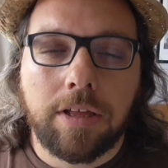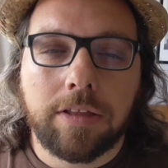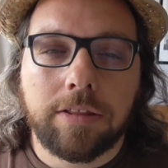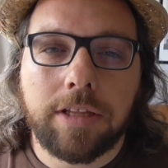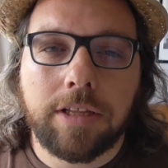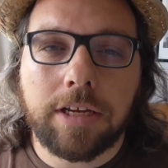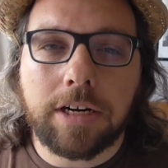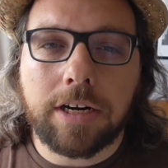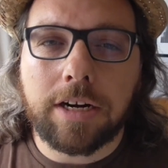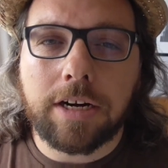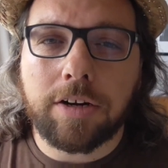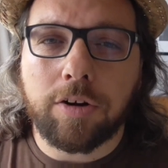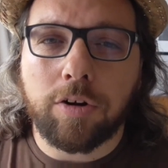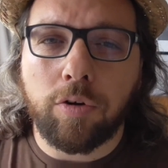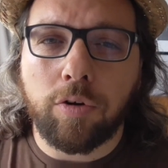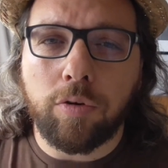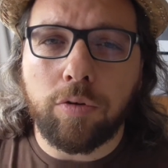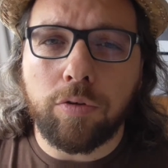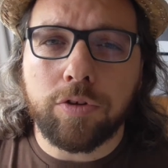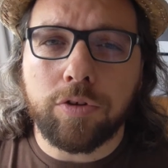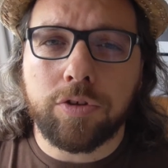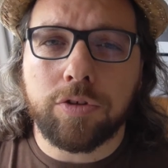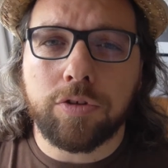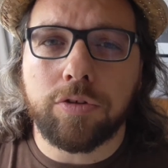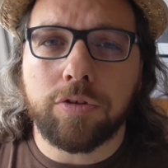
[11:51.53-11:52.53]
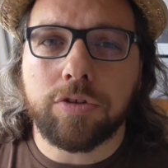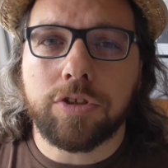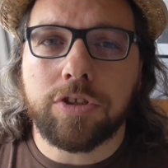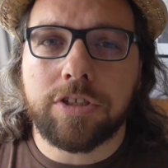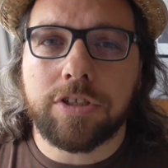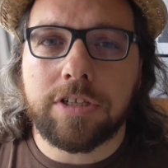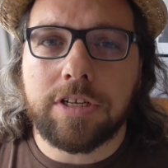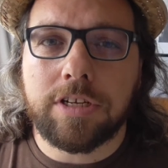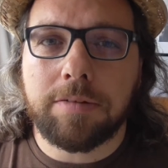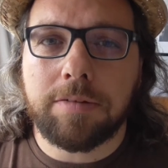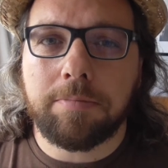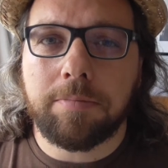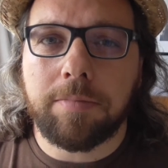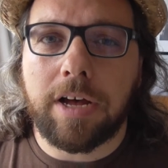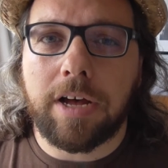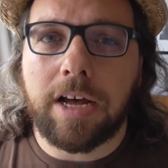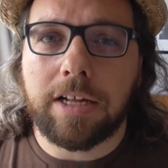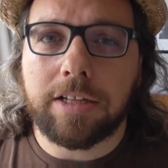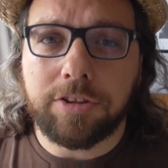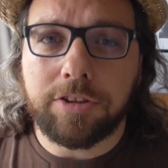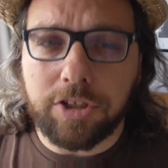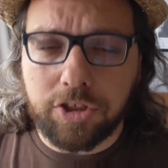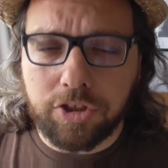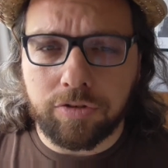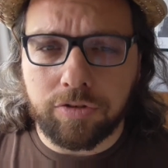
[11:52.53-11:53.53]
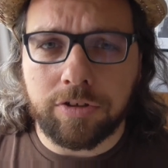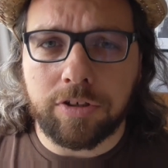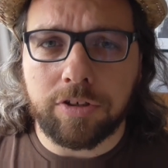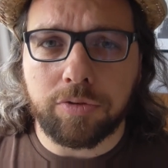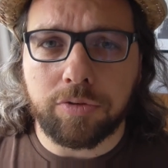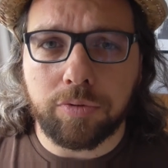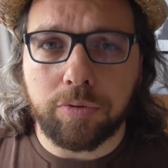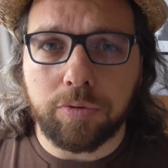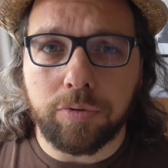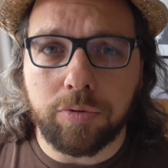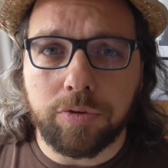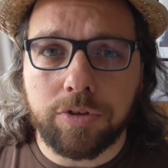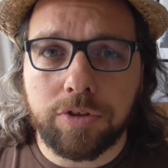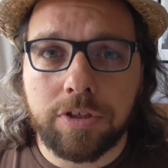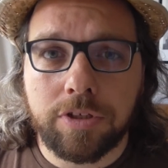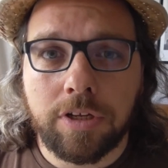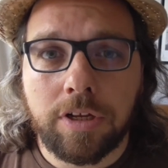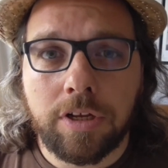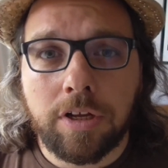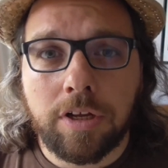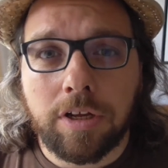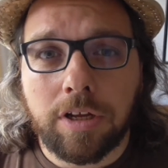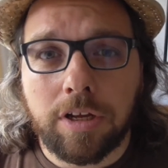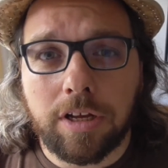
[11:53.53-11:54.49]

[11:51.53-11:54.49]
There are also some additional rules,